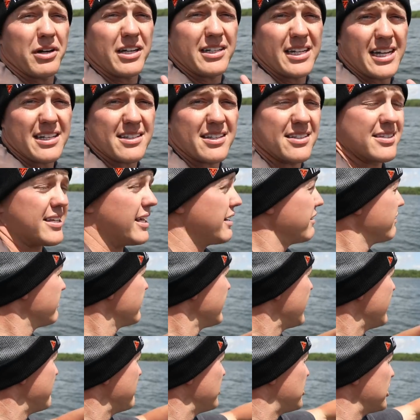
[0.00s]
what it does is it
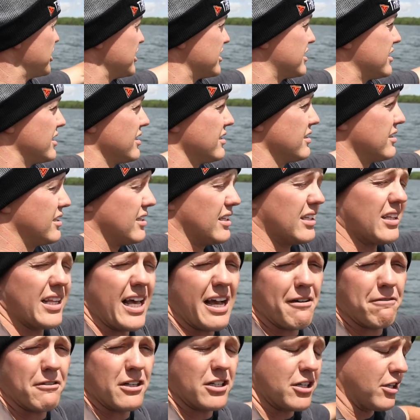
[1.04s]
images to the
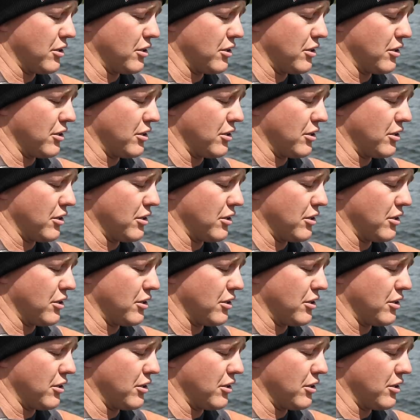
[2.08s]
left,